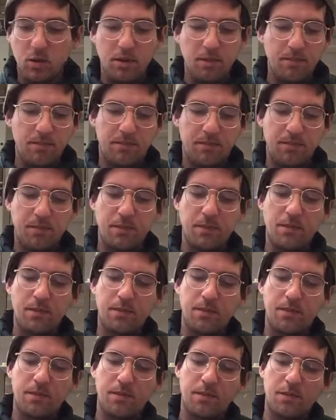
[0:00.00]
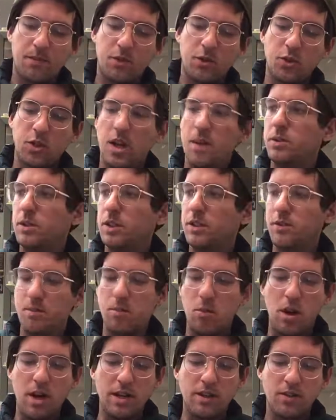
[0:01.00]
A couple different
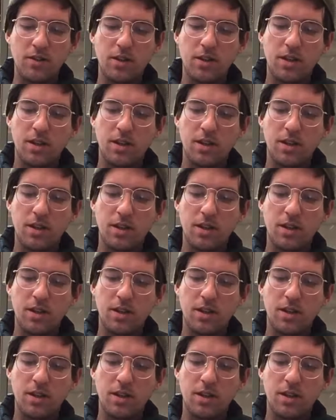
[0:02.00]
brands.